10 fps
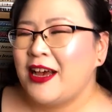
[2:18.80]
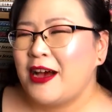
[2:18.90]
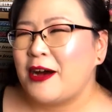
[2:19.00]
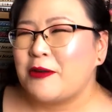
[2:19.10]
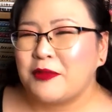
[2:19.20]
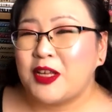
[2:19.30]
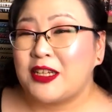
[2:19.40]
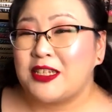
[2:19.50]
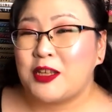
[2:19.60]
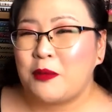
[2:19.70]
Um, it
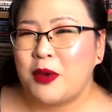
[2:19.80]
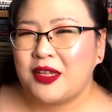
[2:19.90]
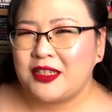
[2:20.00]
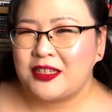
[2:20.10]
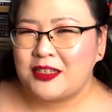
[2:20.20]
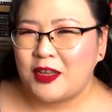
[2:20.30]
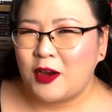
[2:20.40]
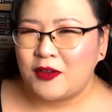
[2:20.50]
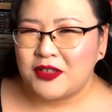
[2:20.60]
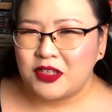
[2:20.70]
is on my list
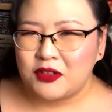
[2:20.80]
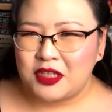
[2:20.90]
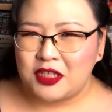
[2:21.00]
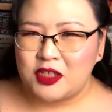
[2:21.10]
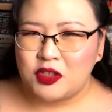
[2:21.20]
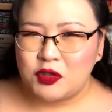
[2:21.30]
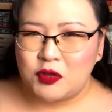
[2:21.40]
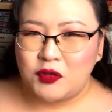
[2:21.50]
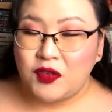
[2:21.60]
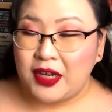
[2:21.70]
of series
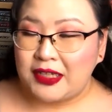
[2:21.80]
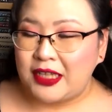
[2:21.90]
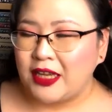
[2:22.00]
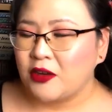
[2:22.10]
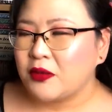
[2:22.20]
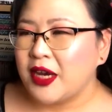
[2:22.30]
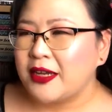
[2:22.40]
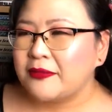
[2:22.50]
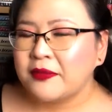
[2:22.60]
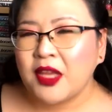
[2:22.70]
to finally get read.